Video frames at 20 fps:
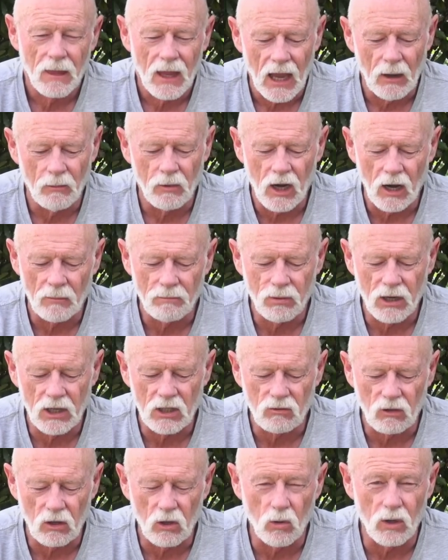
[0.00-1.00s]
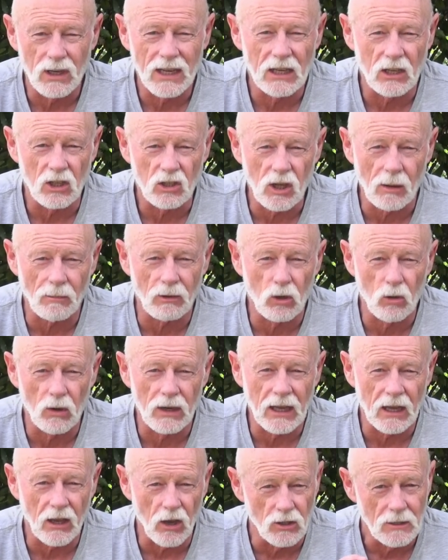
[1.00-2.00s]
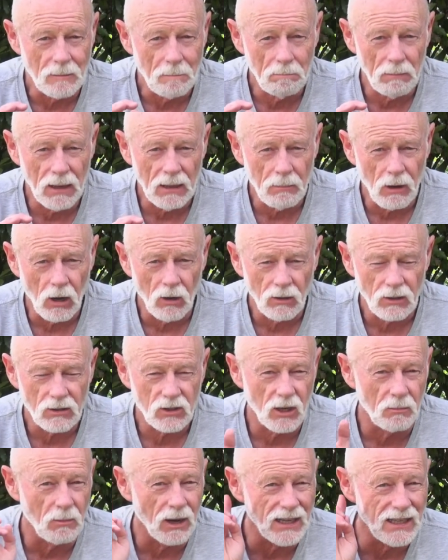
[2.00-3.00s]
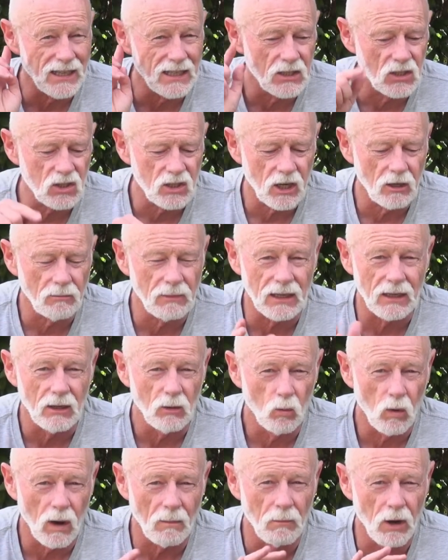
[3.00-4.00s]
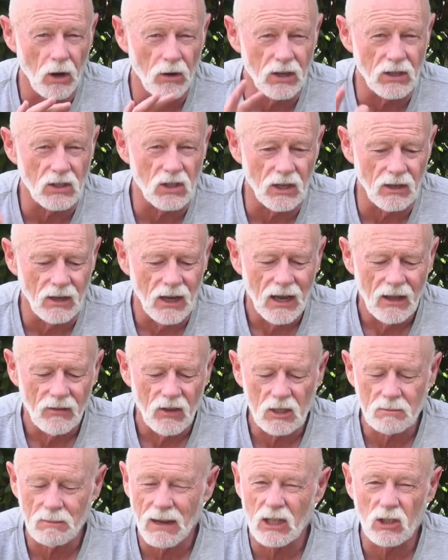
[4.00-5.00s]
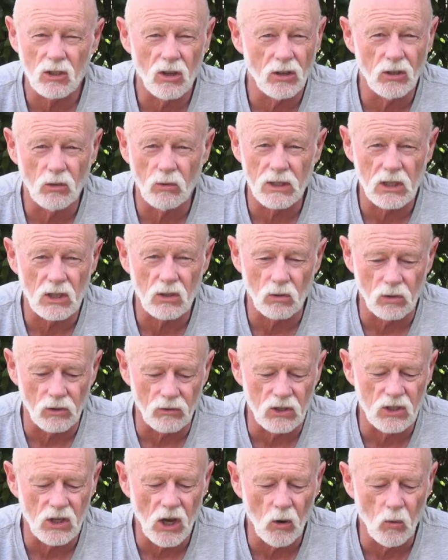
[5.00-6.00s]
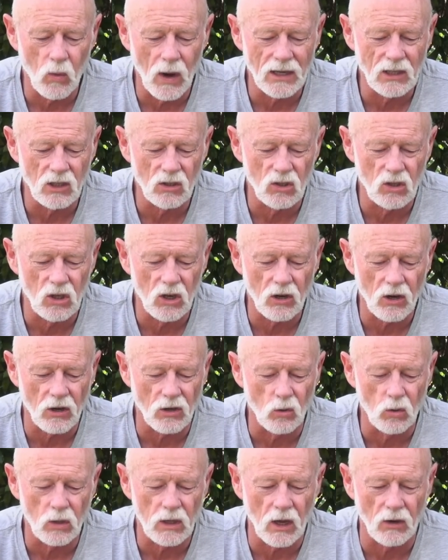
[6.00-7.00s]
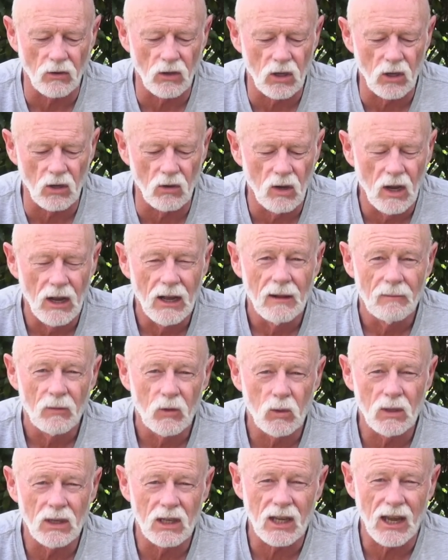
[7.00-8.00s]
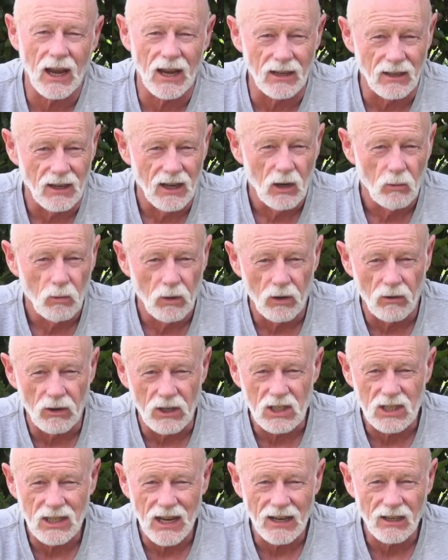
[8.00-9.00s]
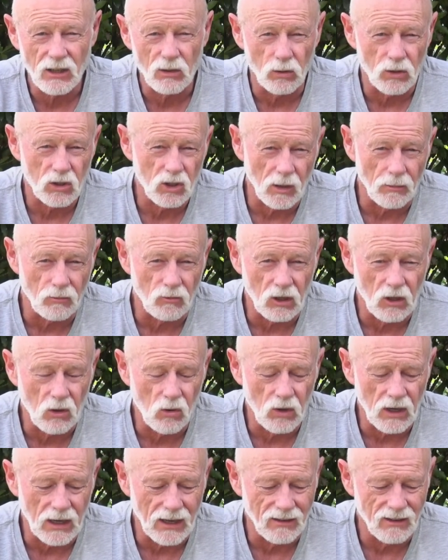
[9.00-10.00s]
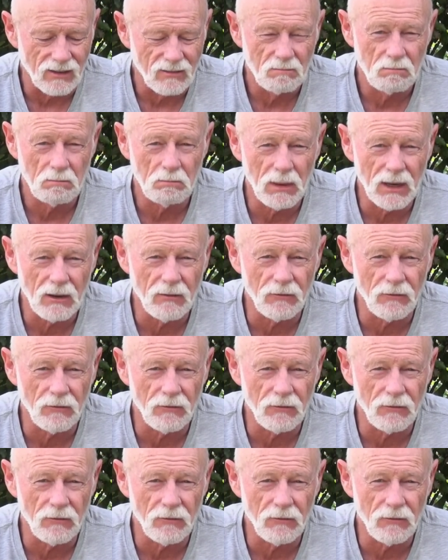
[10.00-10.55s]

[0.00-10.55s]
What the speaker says: And when I press record again to stop recording, it goes ping pong. So my ears tell me what mode it's in. This makes no noise at all. There is no way to turn on an audio cue to indicate whether it started or stopped recording. Big